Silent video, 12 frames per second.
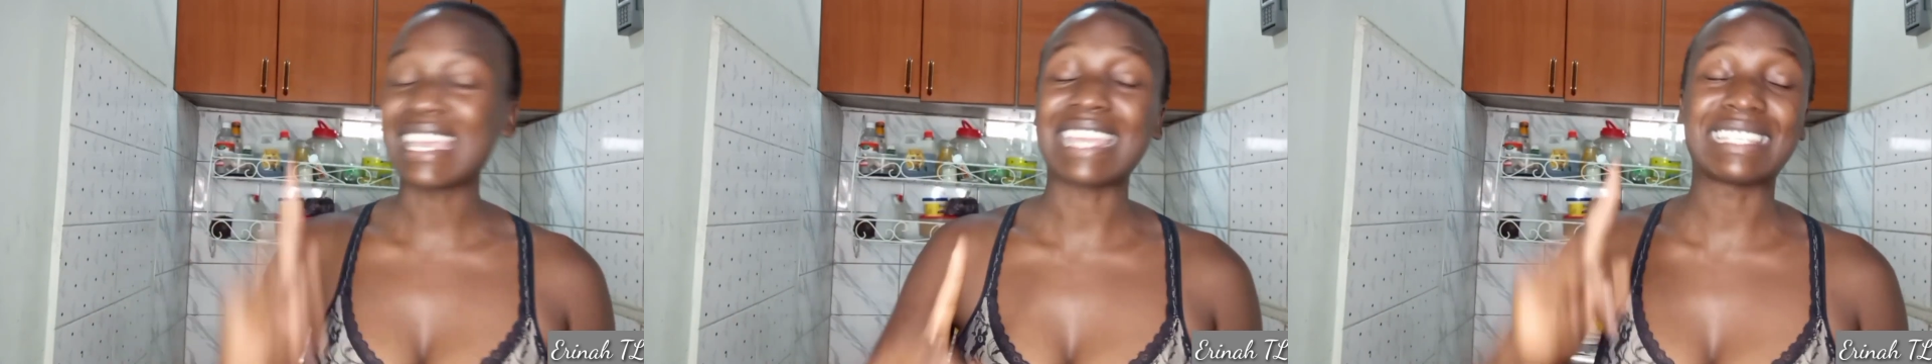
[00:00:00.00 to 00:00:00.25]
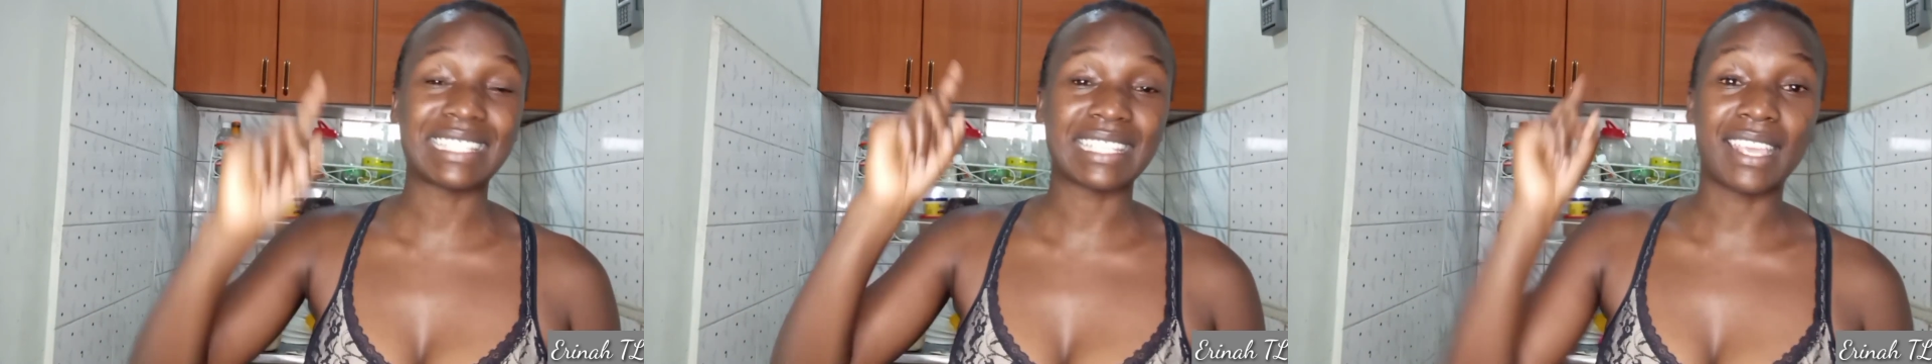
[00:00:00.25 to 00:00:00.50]

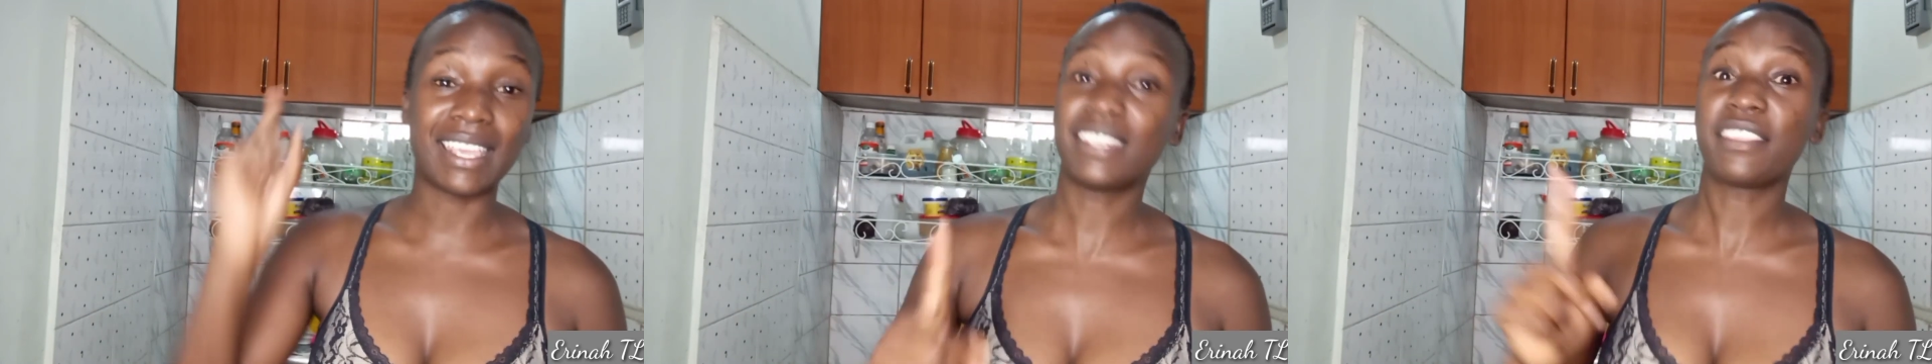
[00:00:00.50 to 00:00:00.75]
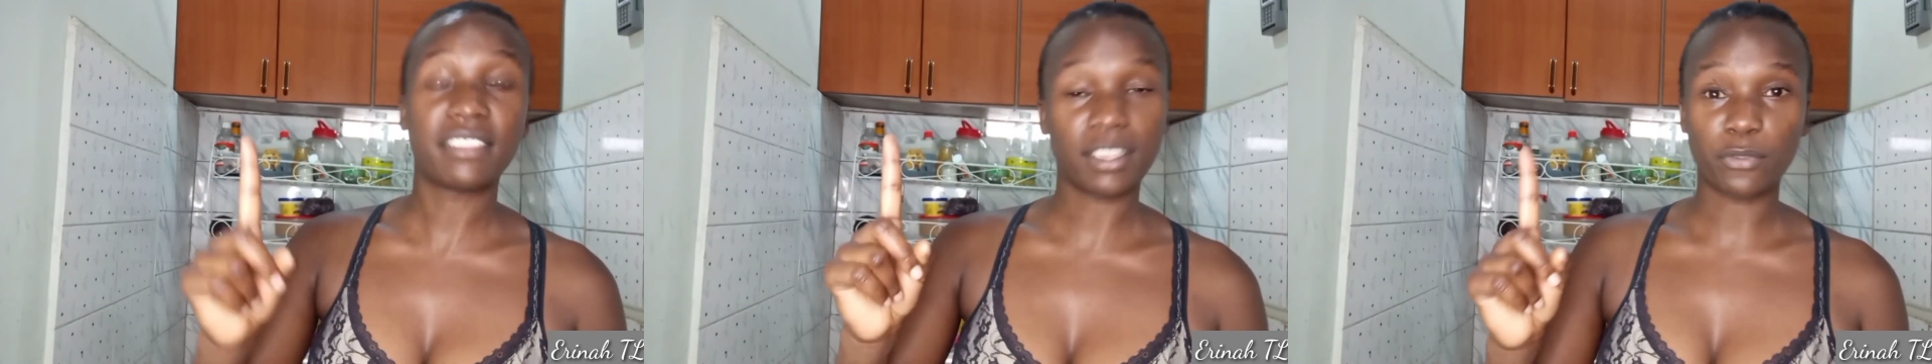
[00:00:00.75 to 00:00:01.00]
get
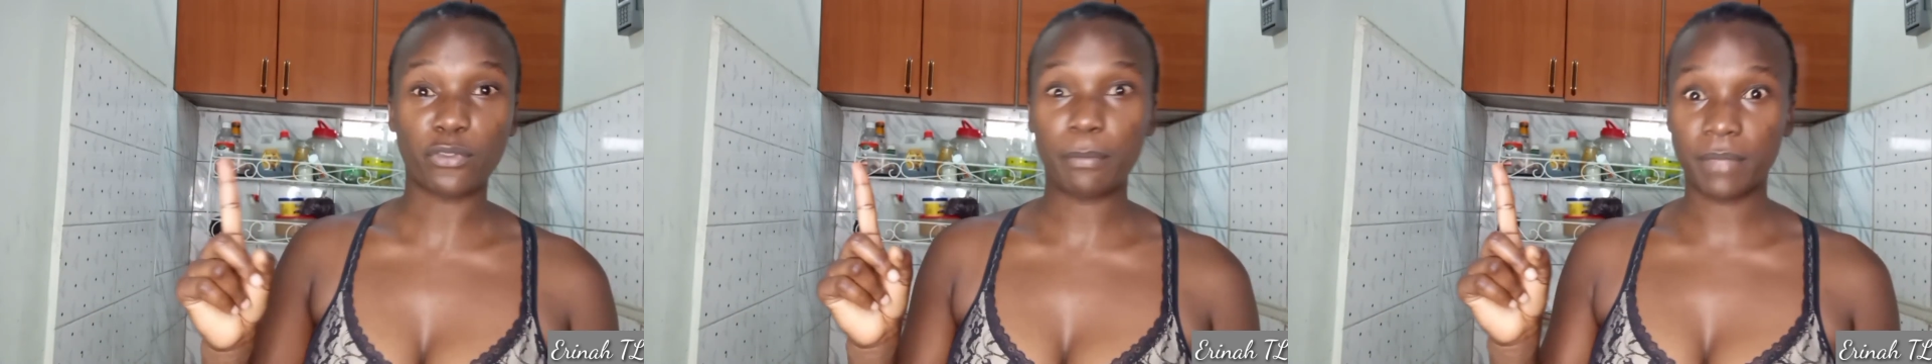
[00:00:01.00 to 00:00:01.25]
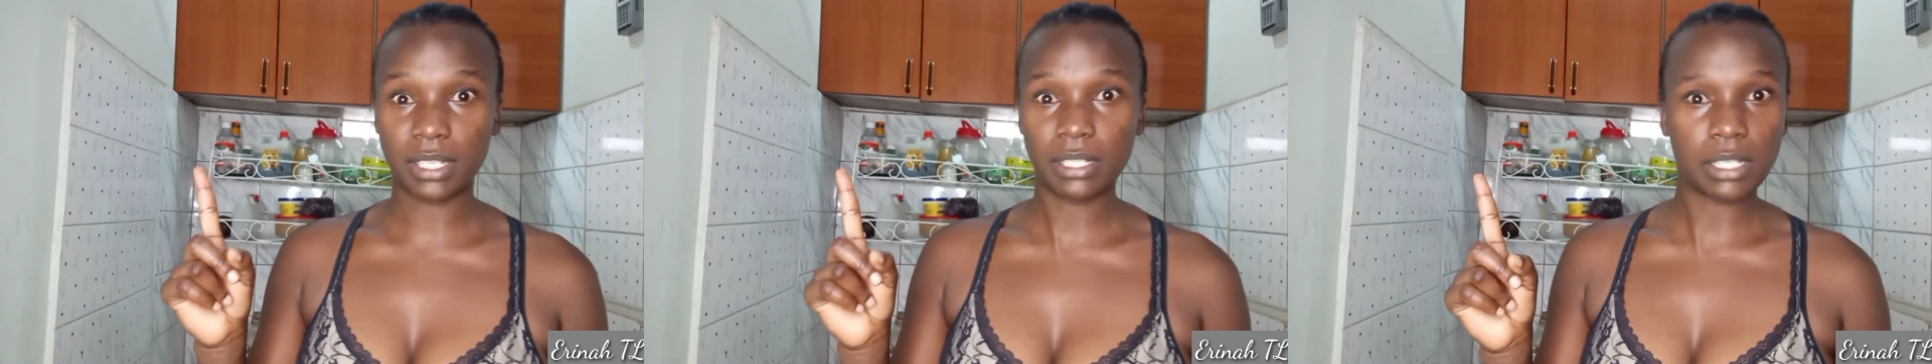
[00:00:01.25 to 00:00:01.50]
anything
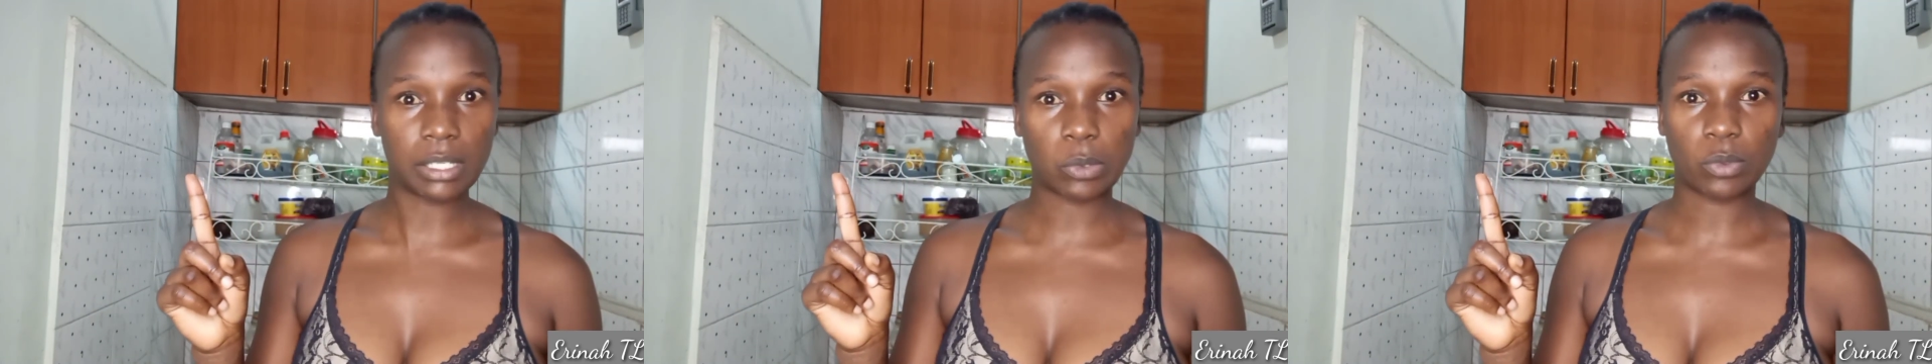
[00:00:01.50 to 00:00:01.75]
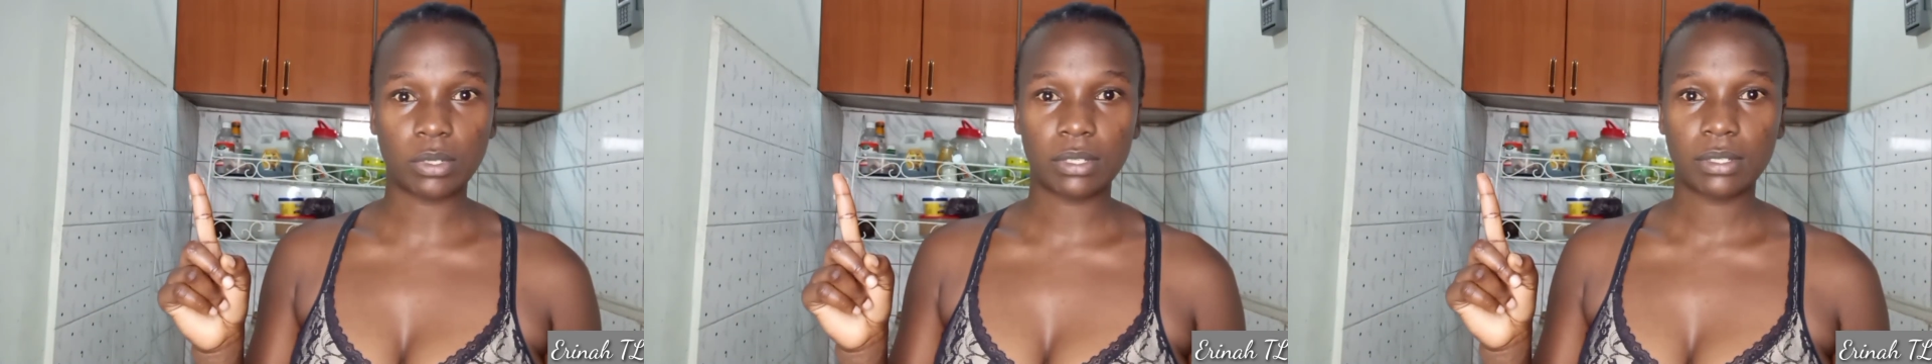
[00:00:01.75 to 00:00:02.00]
from that
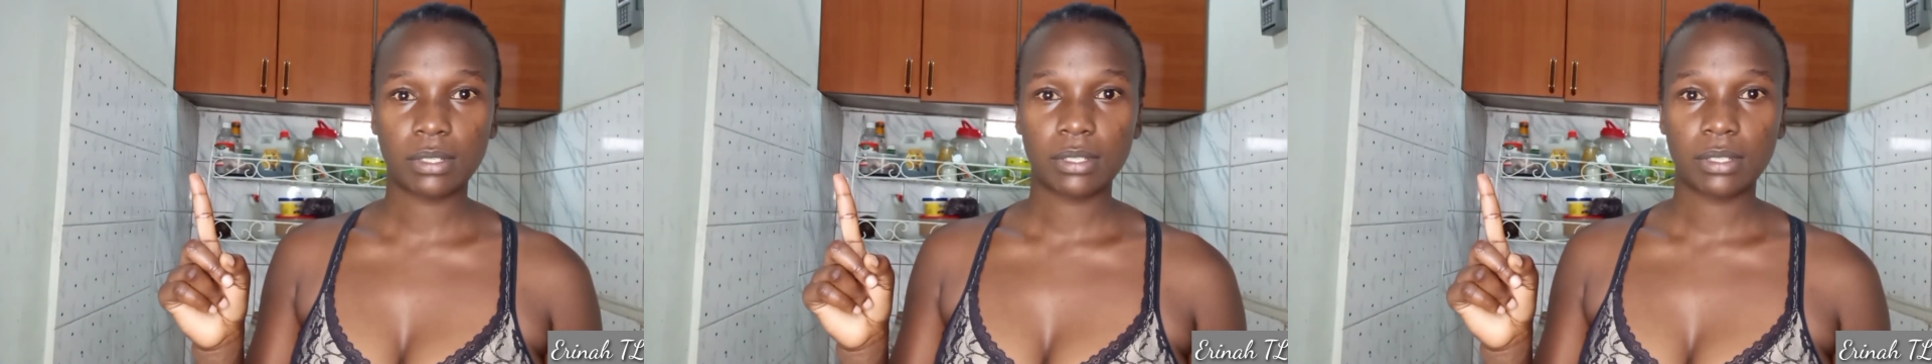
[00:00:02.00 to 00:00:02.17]
lesson.